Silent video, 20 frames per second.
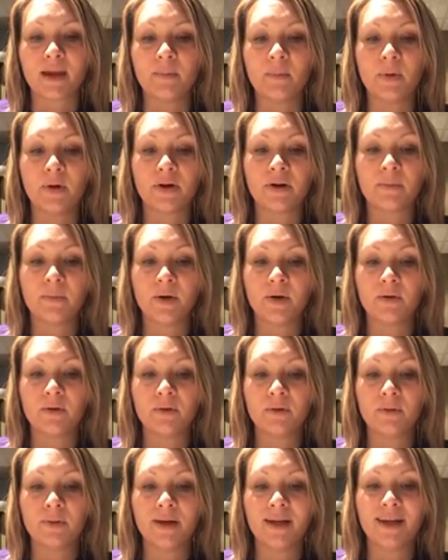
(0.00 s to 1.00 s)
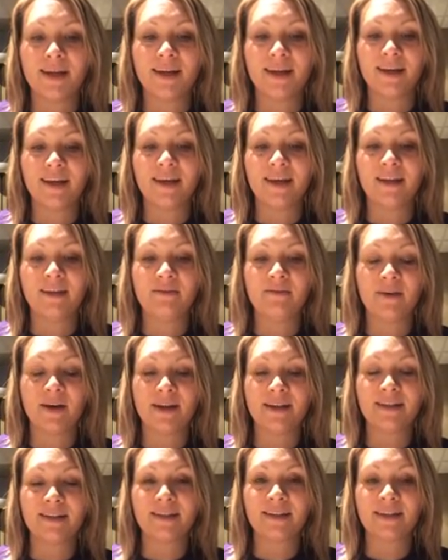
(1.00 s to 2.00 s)
Bergamot
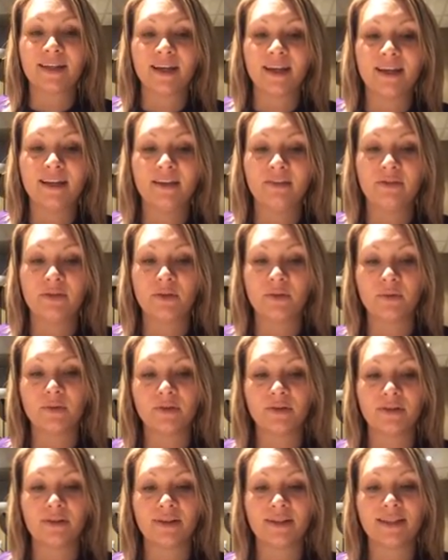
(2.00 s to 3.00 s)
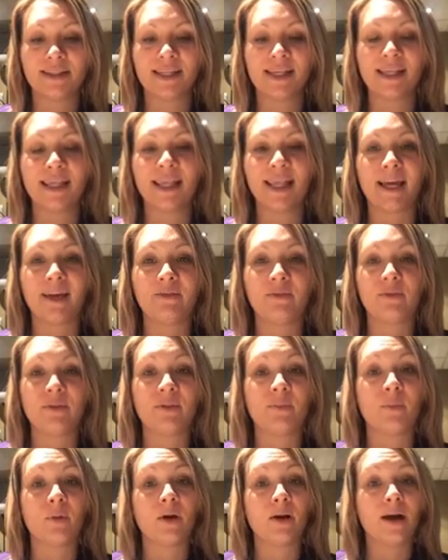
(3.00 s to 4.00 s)
invites individuals to see life
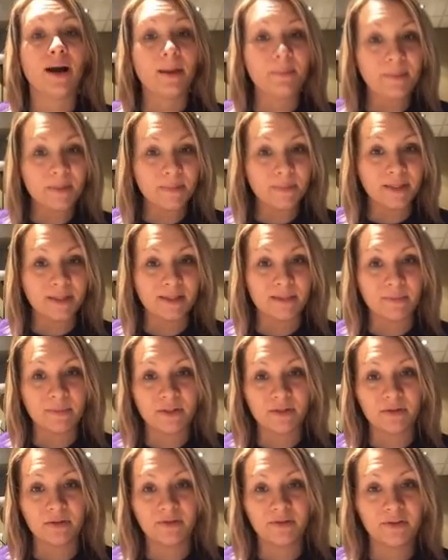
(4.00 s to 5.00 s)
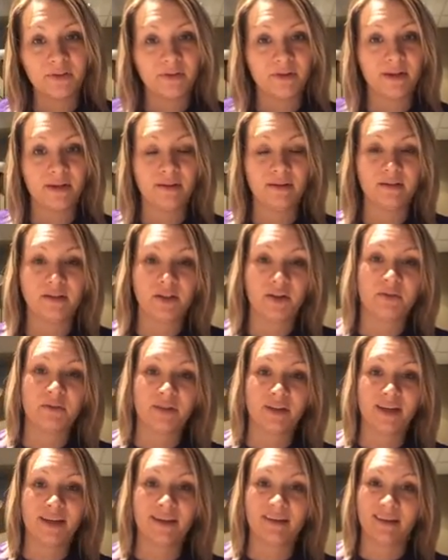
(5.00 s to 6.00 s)
with more optimism, so if you're
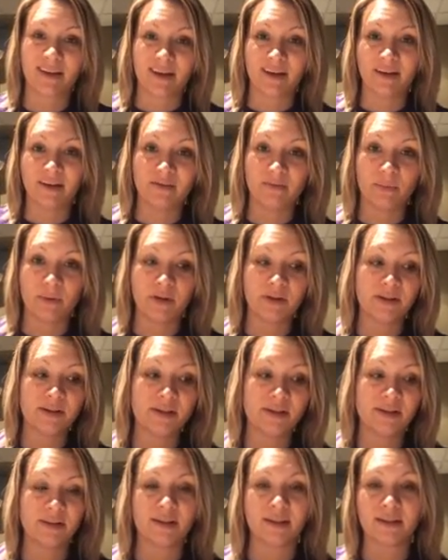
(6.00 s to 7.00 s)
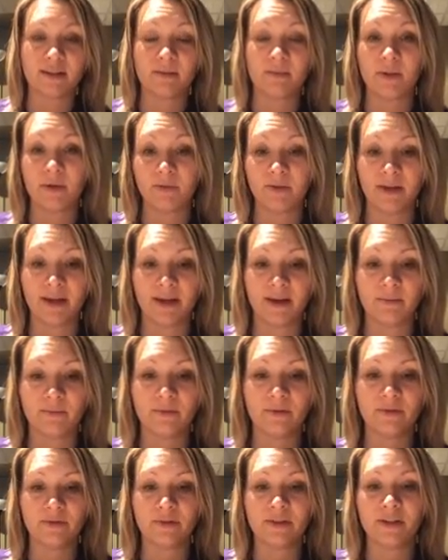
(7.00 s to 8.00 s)
generally a negative person, this can be really
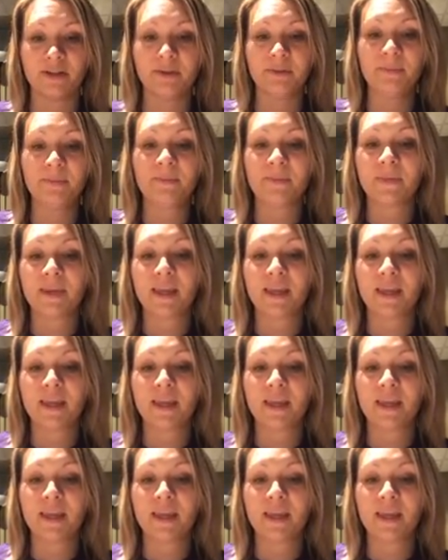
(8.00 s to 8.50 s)
helpful to you.